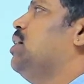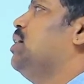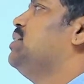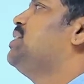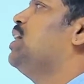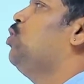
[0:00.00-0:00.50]

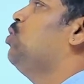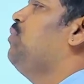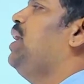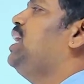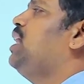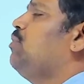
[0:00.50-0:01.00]
Is equal to
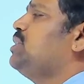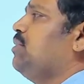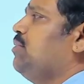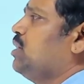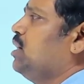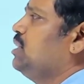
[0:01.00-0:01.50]
weight of
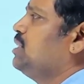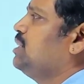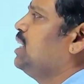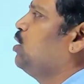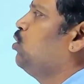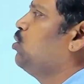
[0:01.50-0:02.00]
7 girls is
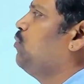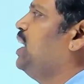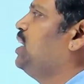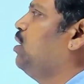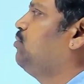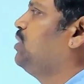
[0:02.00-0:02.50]
equal to
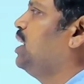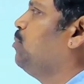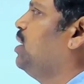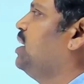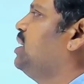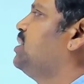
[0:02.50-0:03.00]
weight of 3
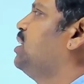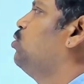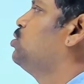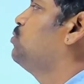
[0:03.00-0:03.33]
men is equal to